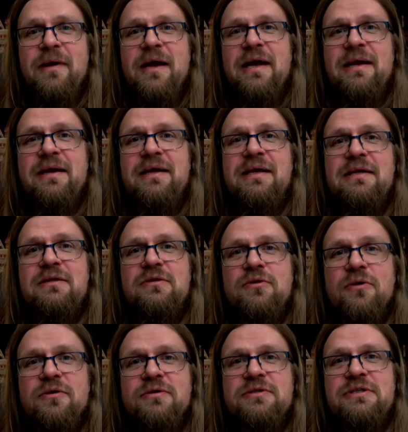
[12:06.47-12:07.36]
and he
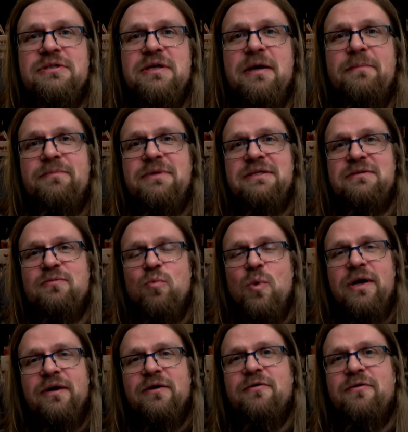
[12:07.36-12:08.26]
tortures up this
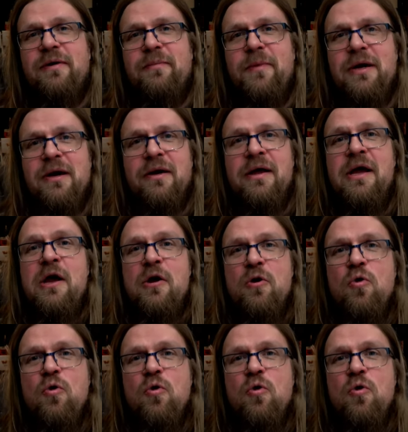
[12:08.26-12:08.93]
one criminal